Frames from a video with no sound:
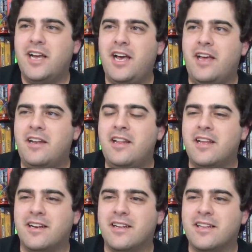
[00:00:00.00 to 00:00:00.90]
and
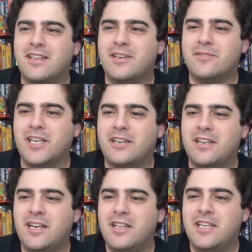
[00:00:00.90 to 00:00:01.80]
then they were like,
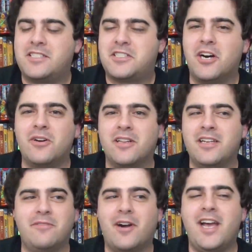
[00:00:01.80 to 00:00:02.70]
"That's
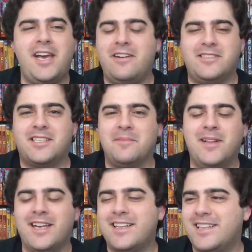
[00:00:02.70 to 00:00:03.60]
totally rad" or
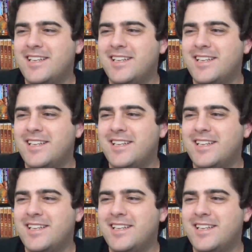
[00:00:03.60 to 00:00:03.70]
something.